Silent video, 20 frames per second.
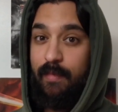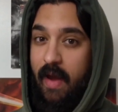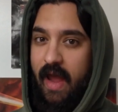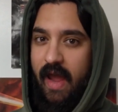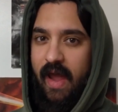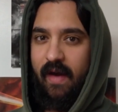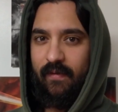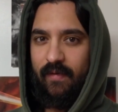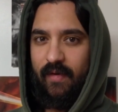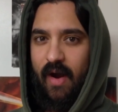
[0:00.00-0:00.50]

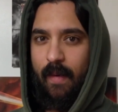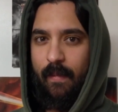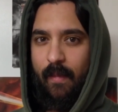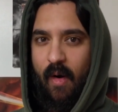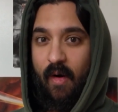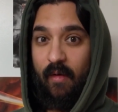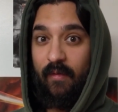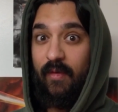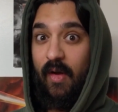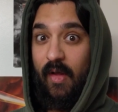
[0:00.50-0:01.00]
may have come
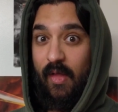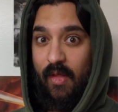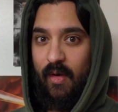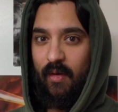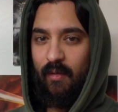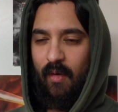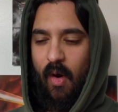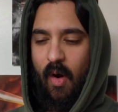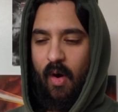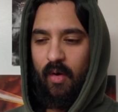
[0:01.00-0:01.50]
off
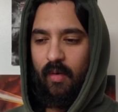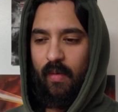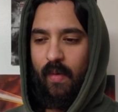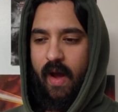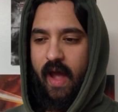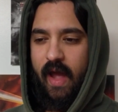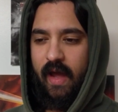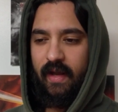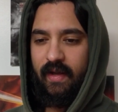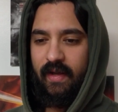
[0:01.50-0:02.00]
the wrong
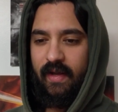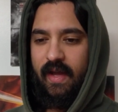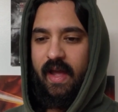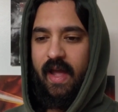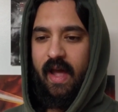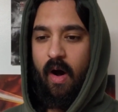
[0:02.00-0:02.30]
way.